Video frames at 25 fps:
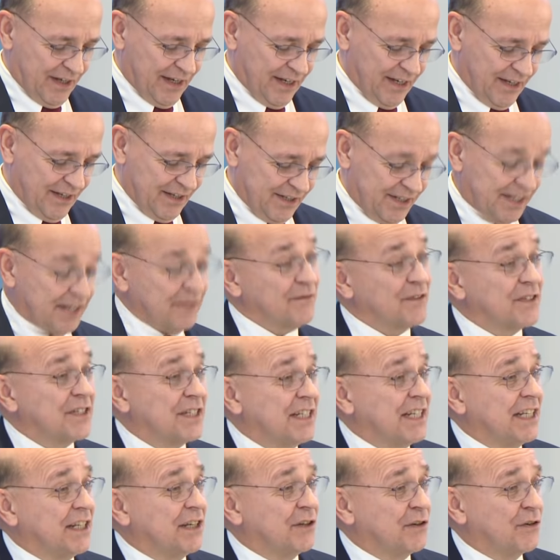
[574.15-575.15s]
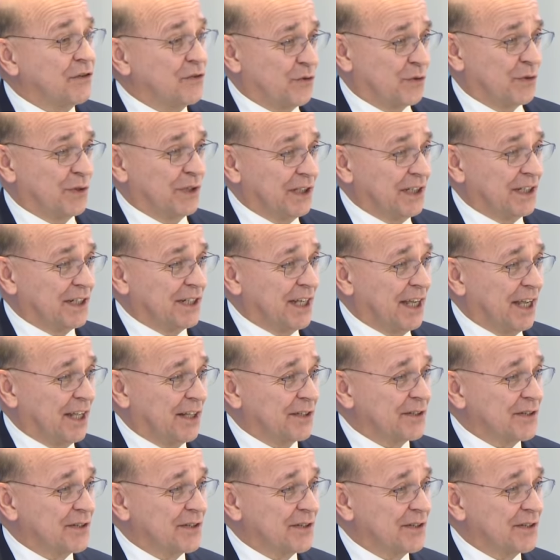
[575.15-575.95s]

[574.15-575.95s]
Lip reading: $17 trillion.